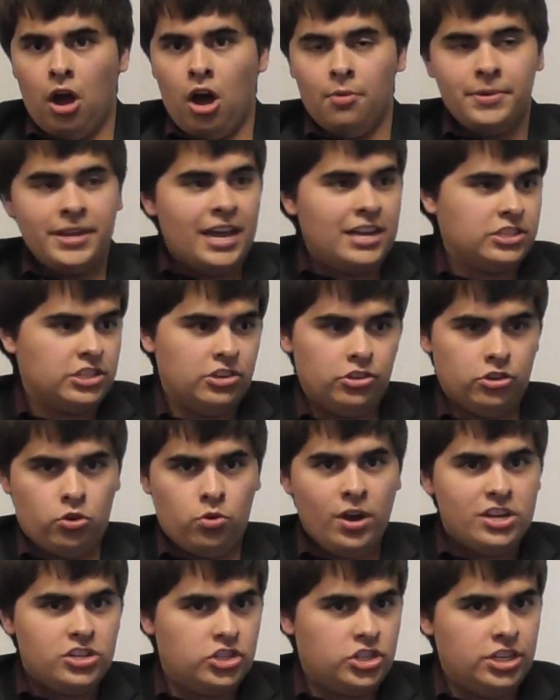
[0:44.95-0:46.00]
I'll be asking the
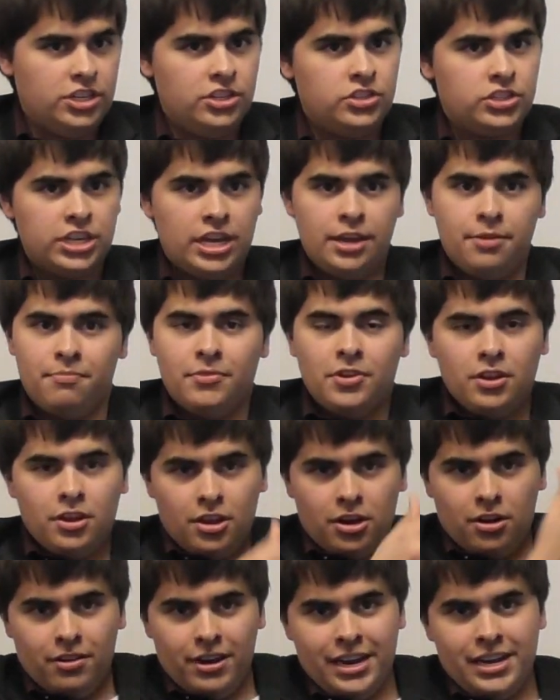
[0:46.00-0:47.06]
questions and
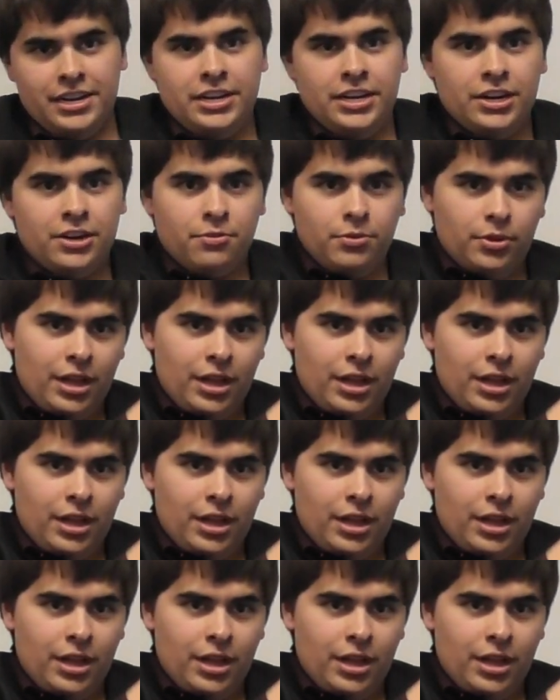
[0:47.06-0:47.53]
right here.